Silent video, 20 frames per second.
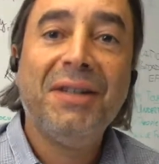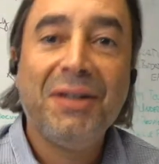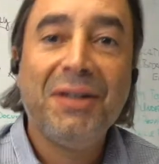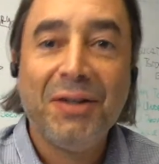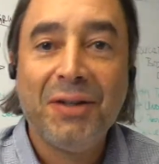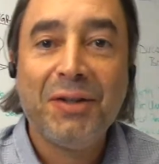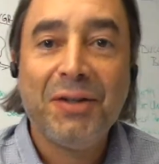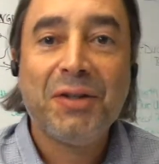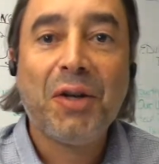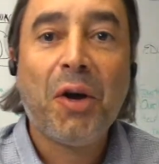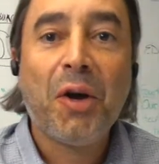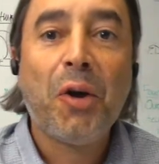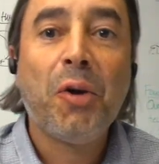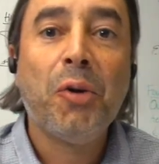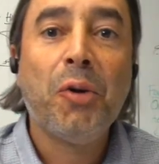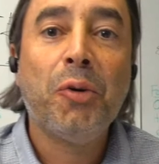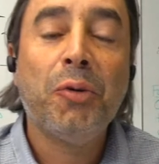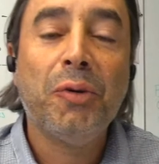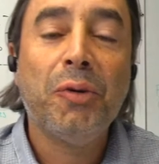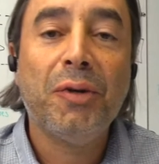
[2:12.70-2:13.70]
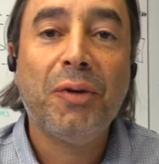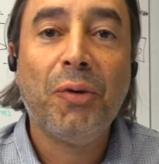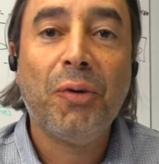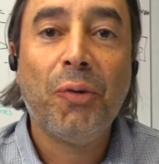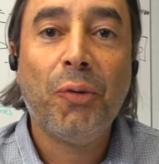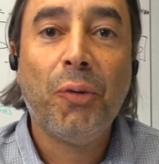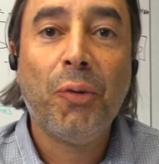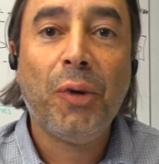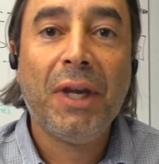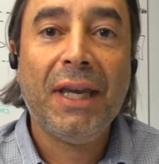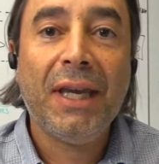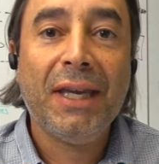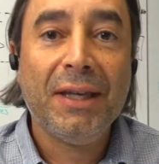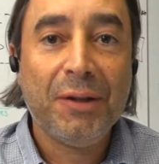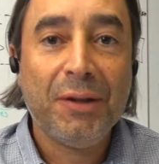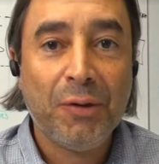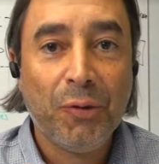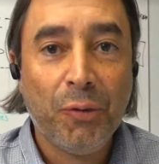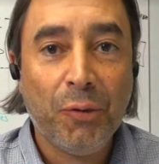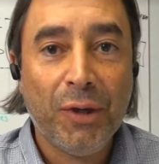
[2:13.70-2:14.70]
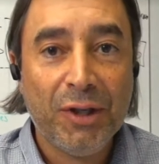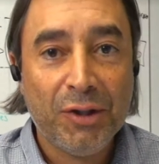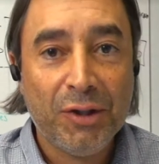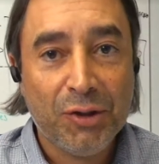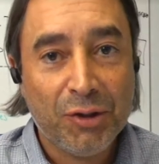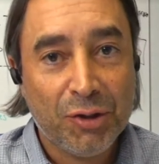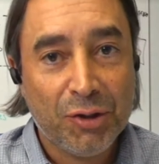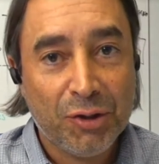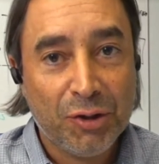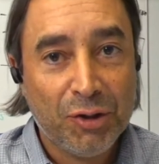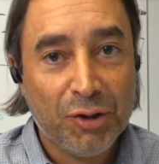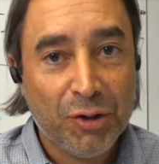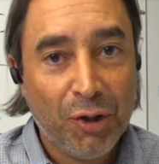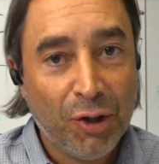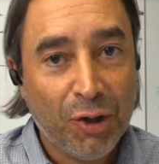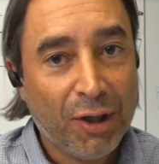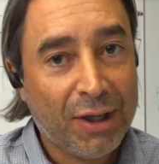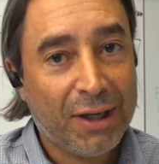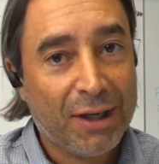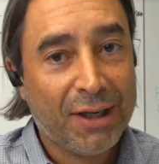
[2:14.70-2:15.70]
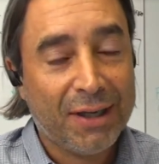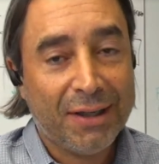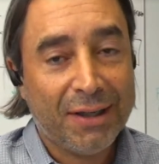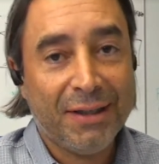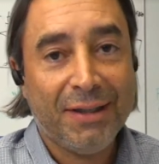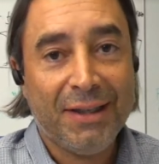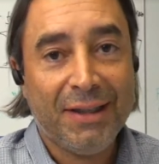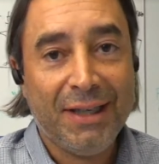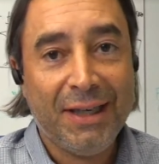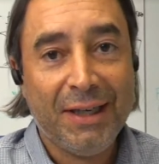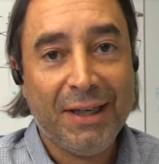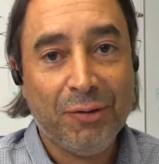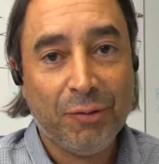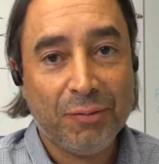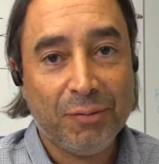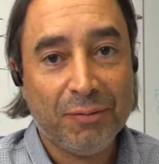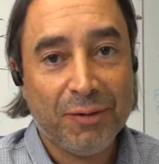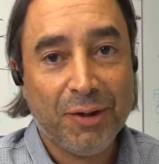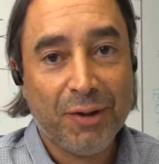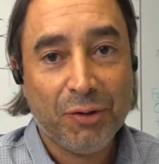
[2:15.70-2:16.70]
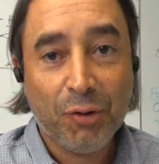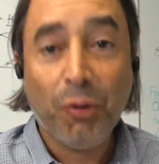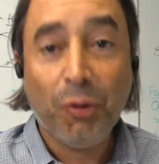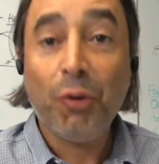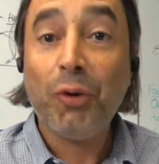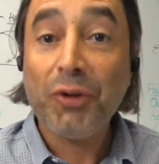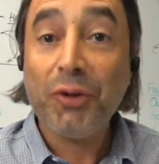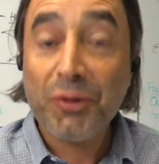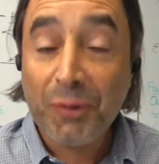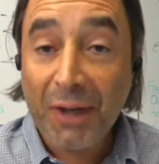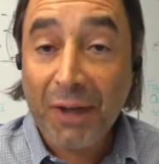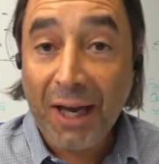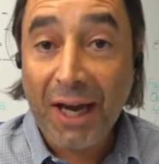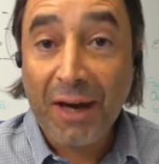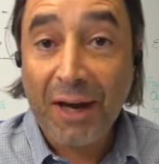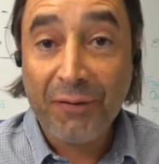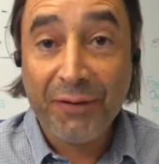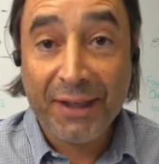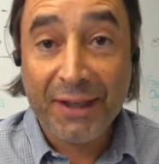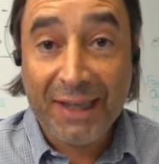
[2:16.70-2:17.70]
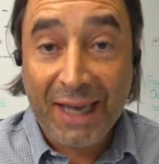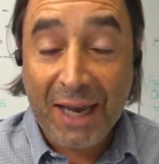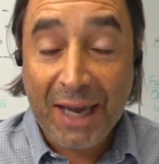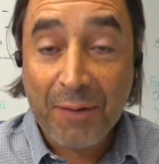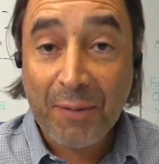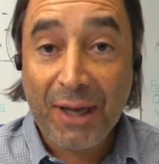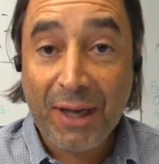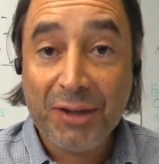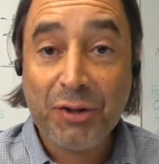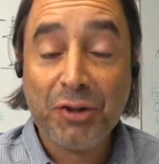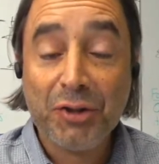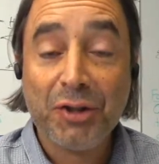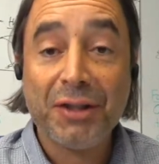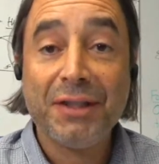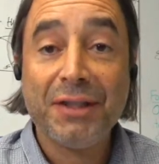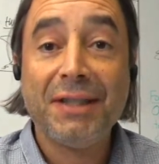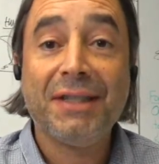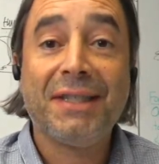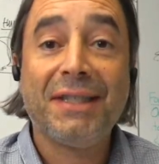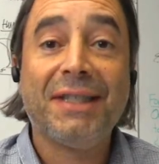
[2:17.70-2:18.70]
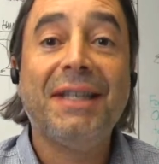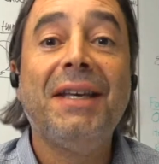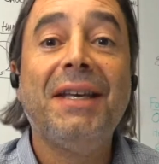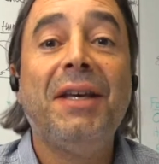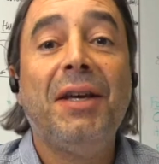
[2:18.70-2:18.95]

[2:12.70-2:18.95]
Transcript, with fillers: So we we took the the tools we have, the game engines,